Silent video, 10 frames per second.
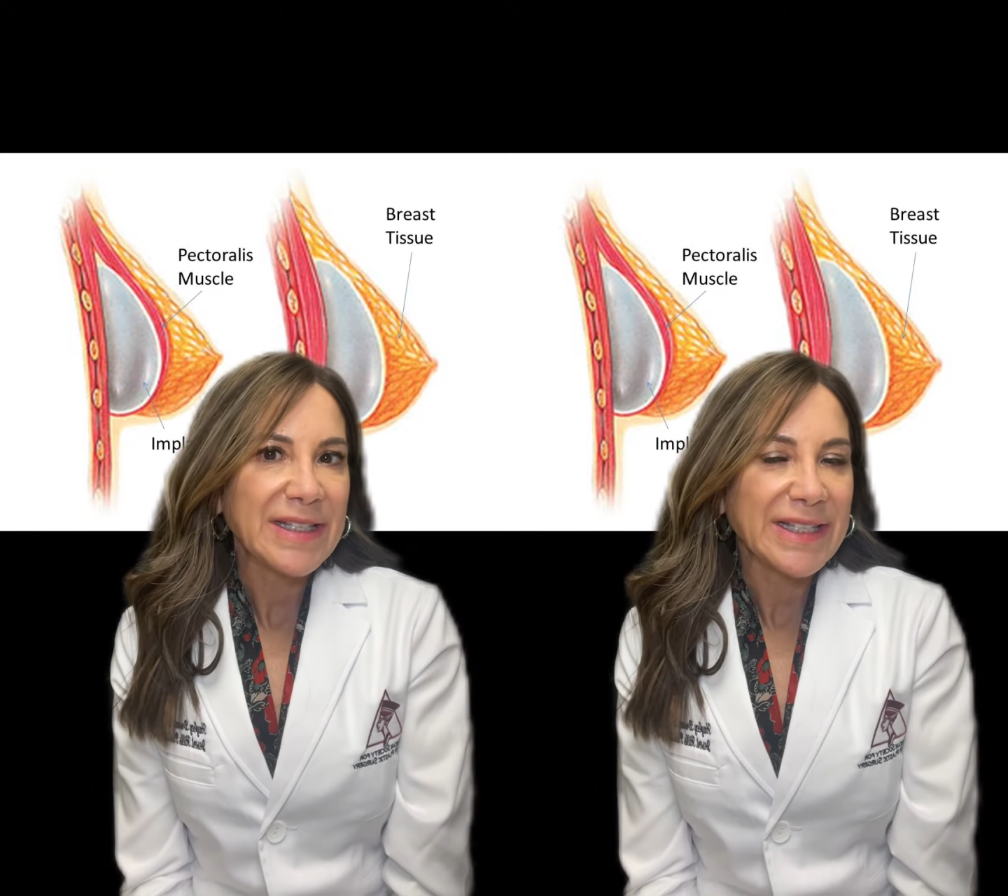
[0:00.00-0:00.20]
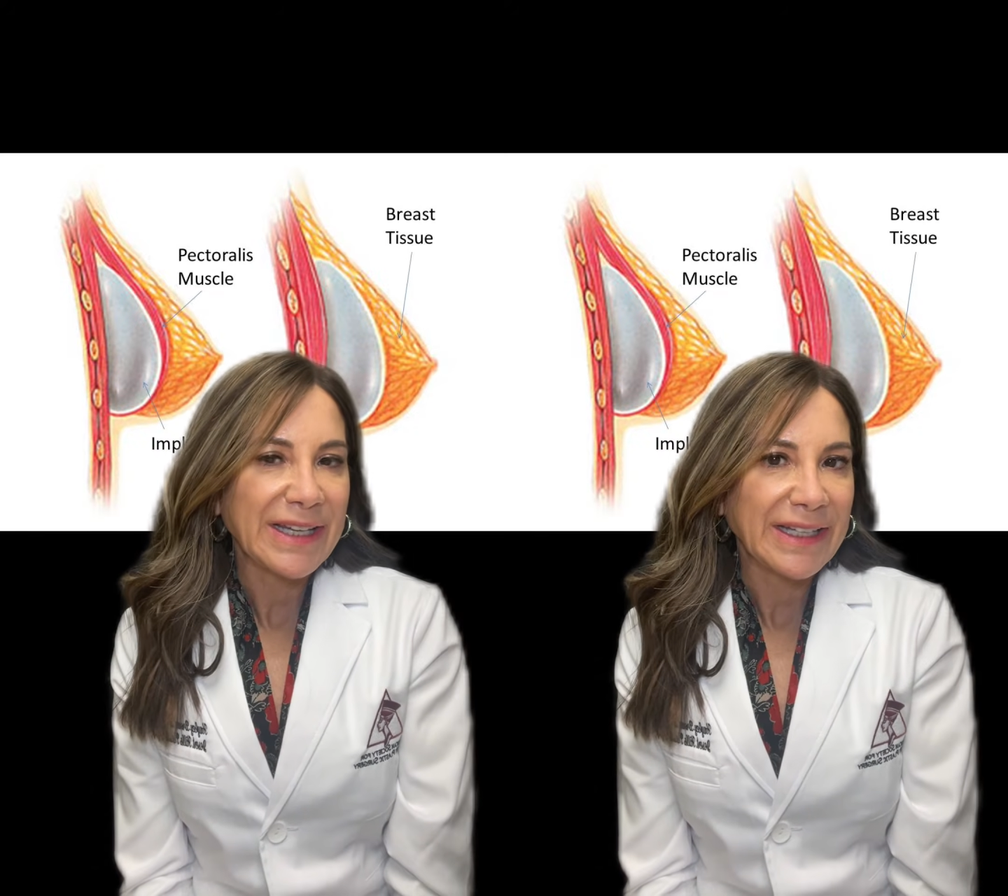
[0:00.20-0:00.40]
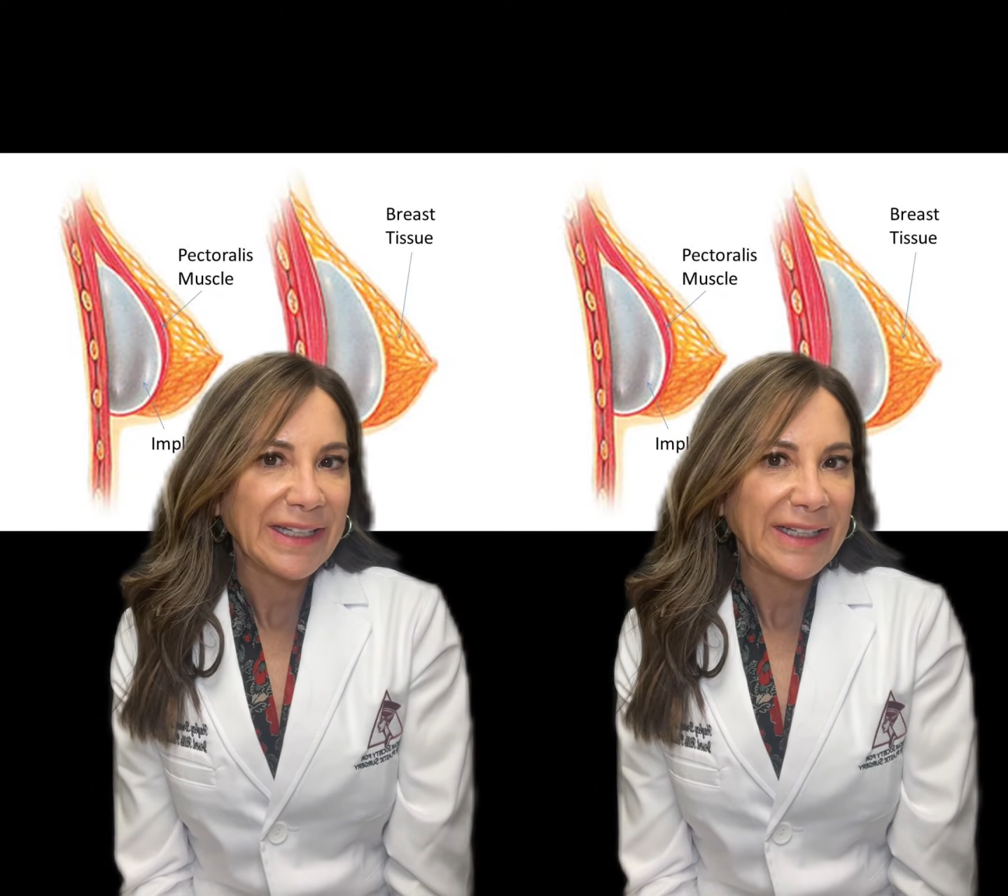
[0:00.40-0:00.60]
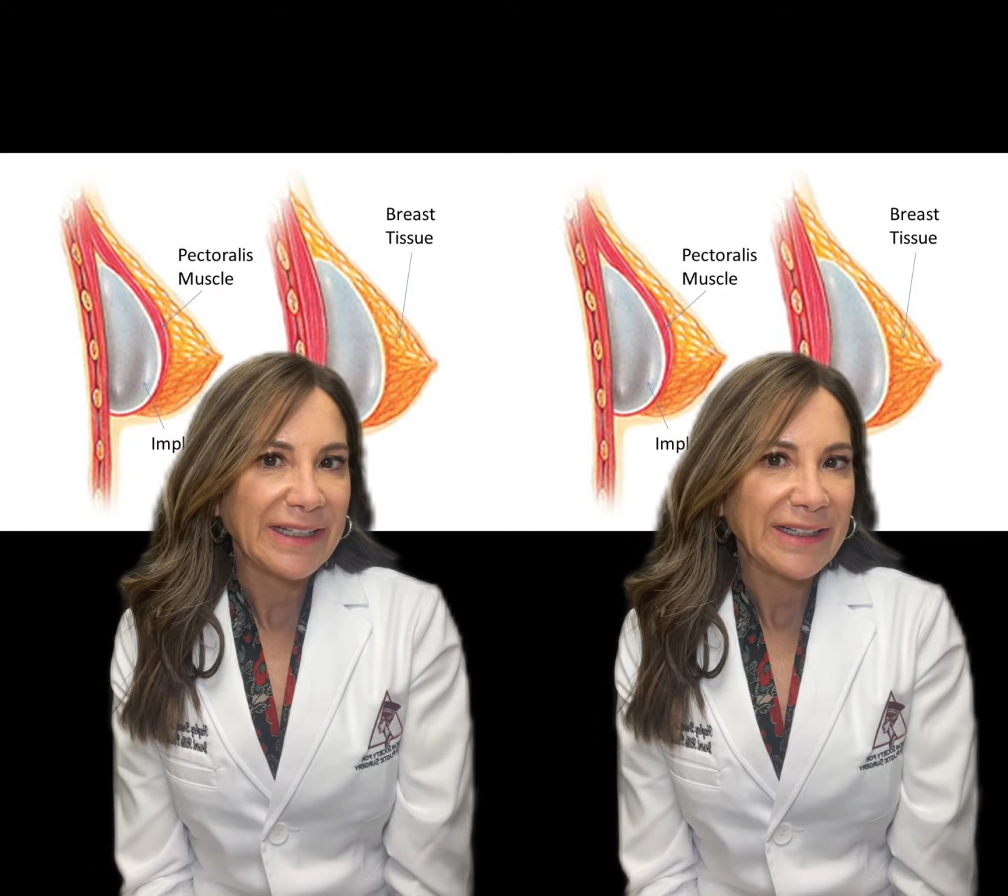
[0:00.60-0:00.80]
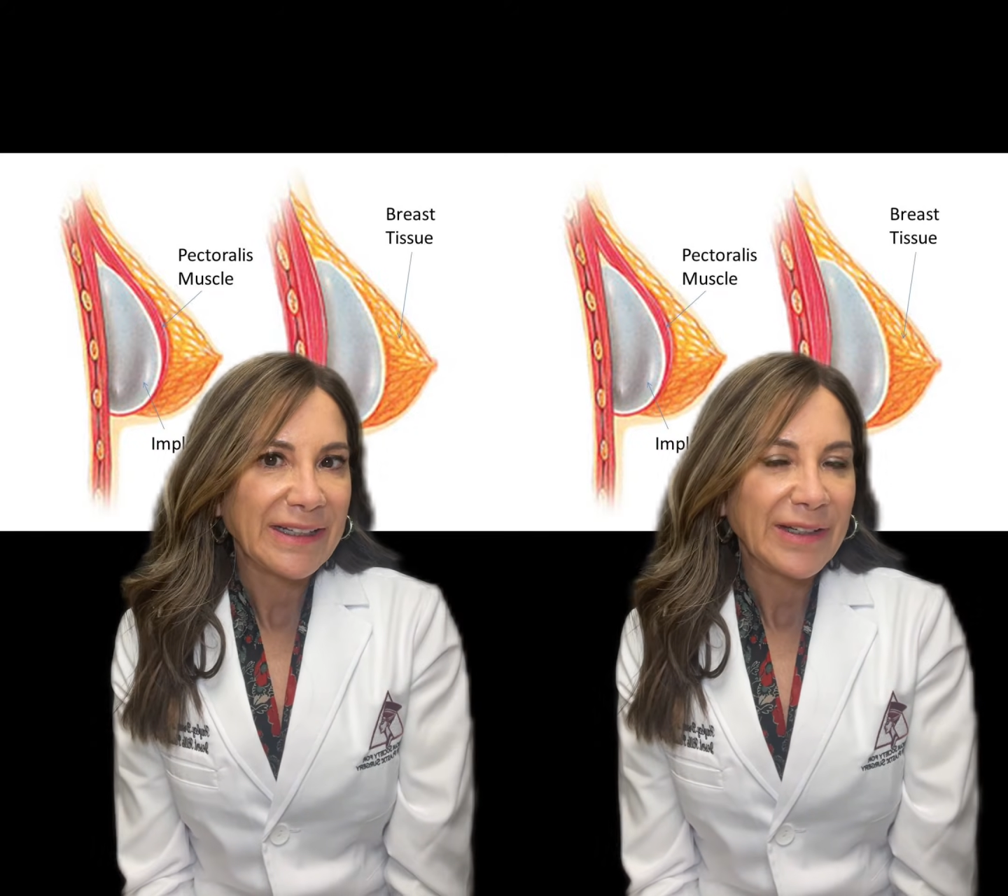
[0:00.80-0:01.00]

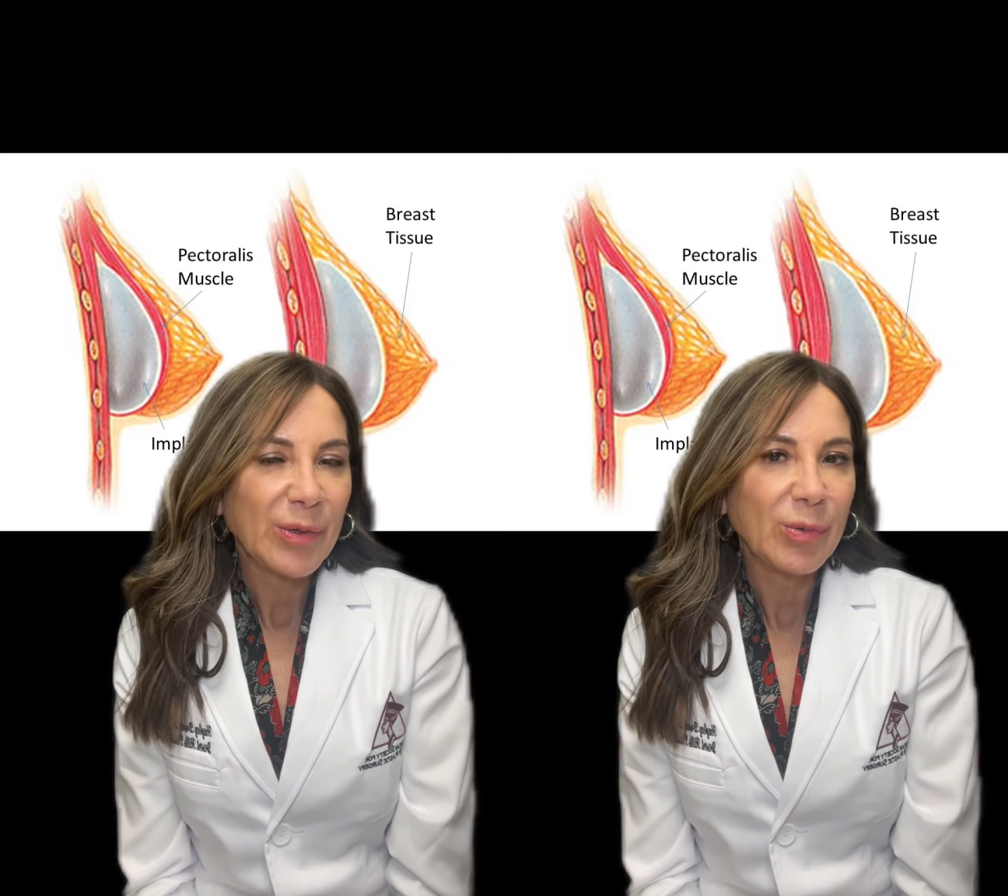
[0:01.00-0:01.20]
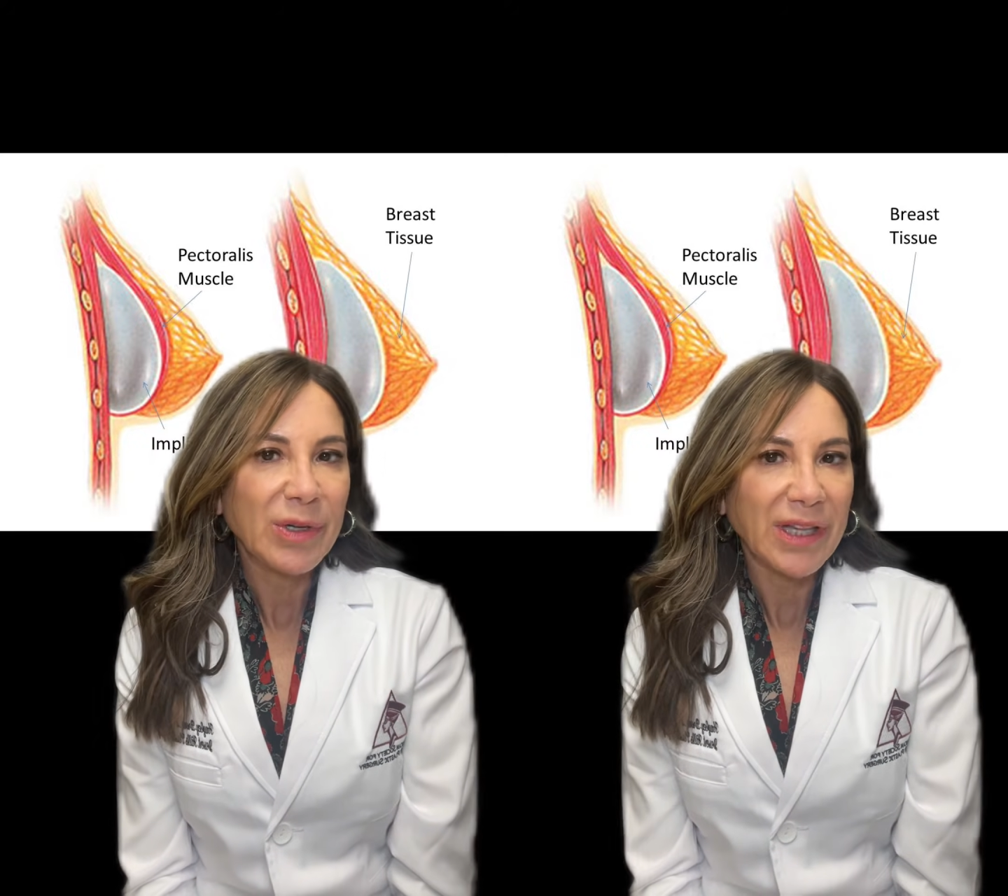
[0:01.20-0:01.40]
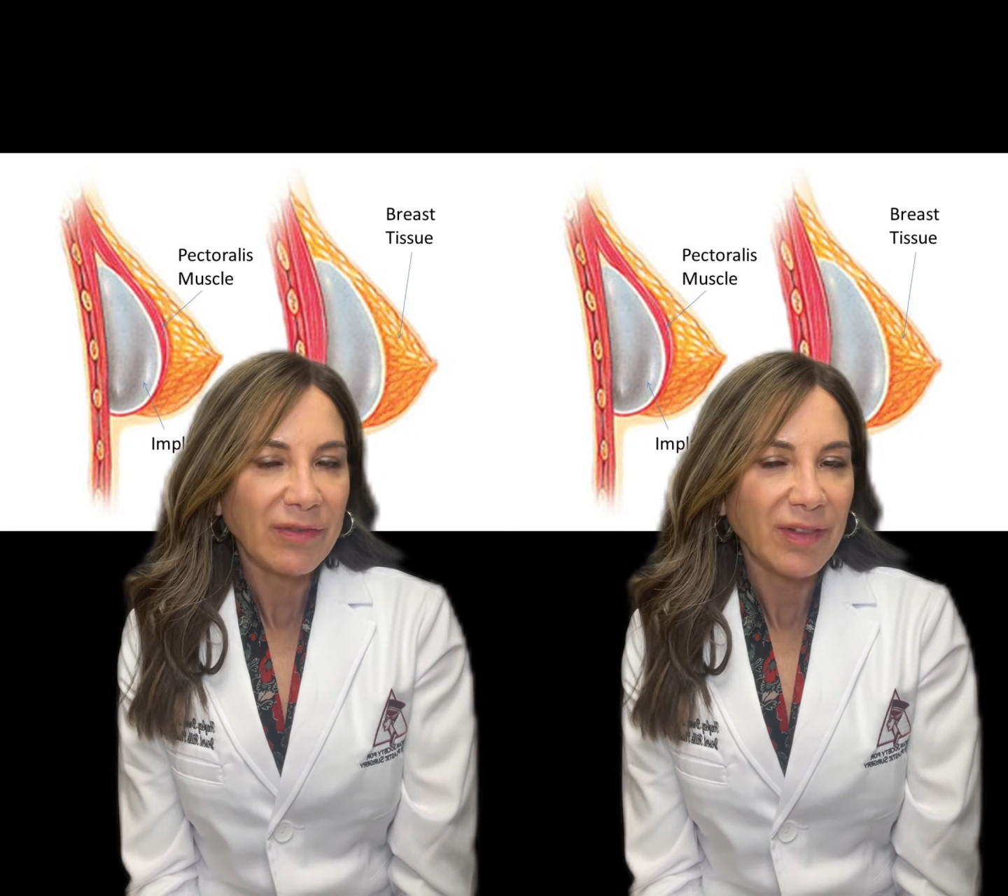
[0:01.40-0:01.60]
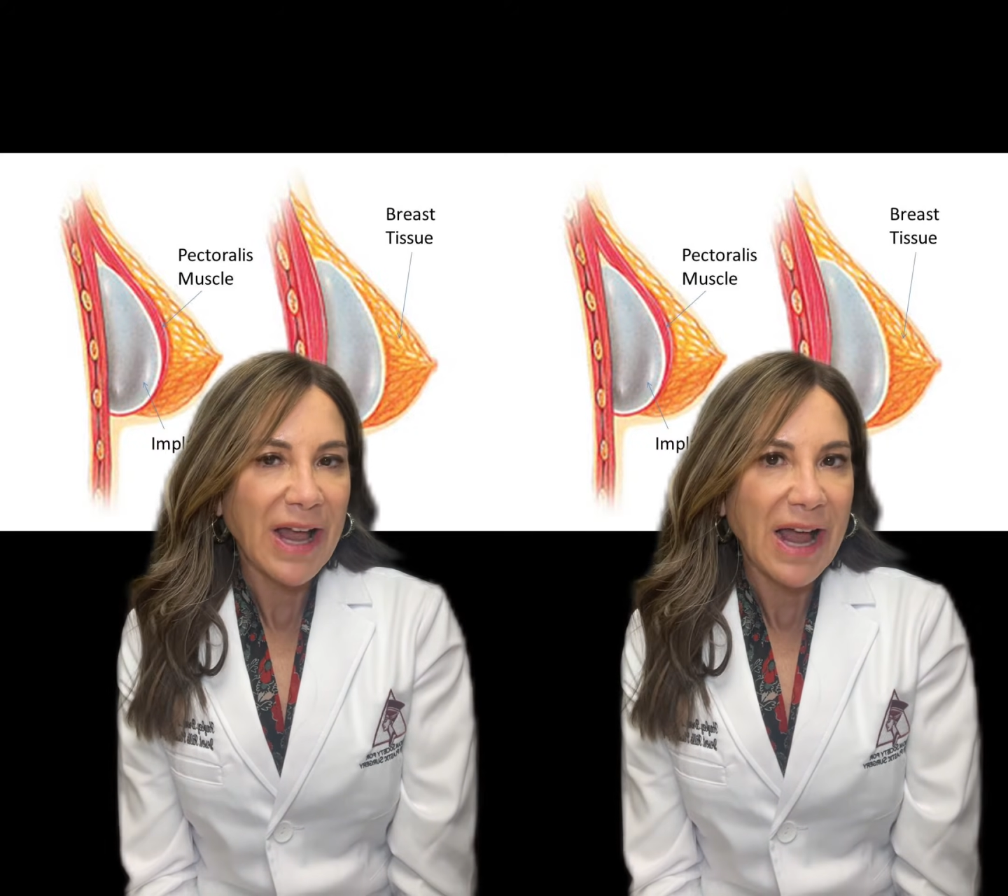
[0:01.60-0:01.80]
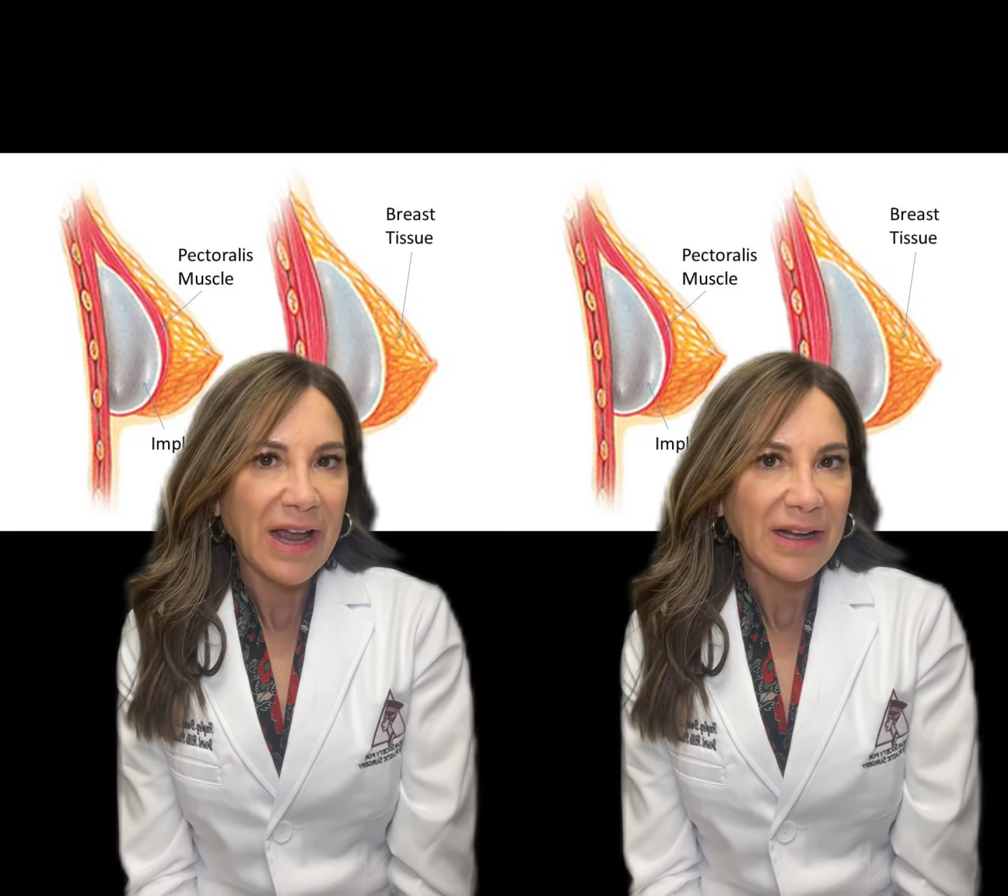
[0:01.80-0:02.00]
skinny, really
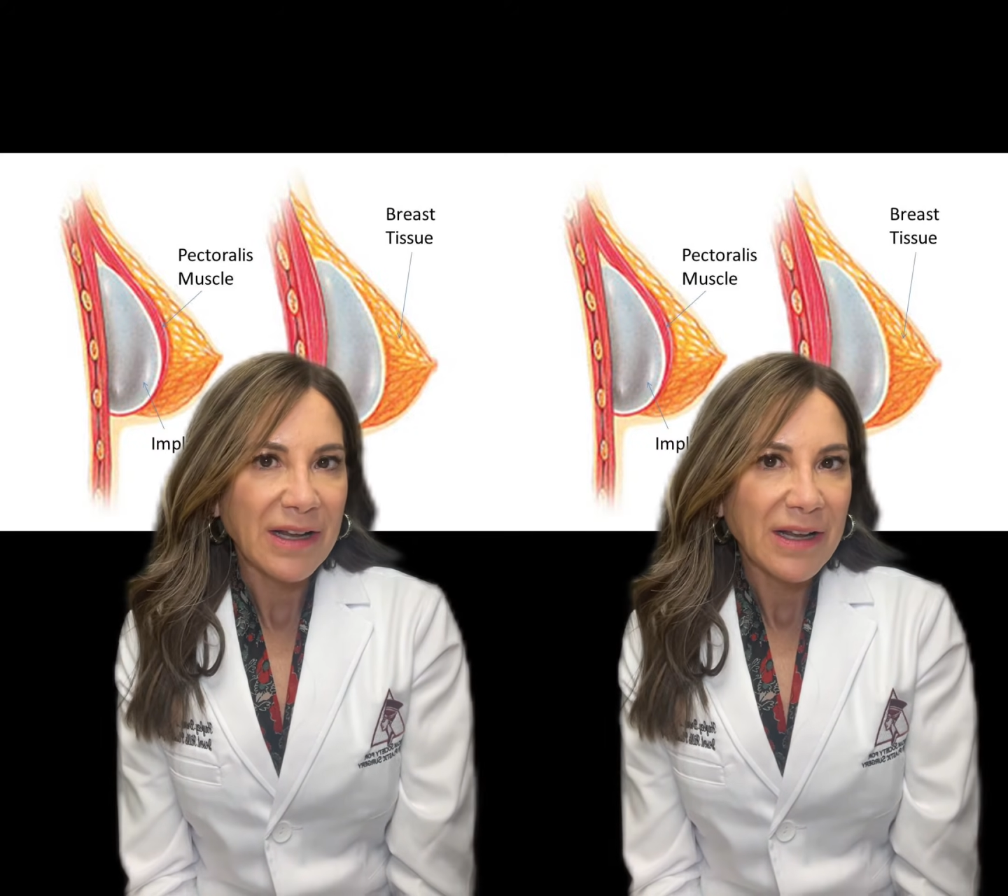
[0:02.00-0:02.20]
flat,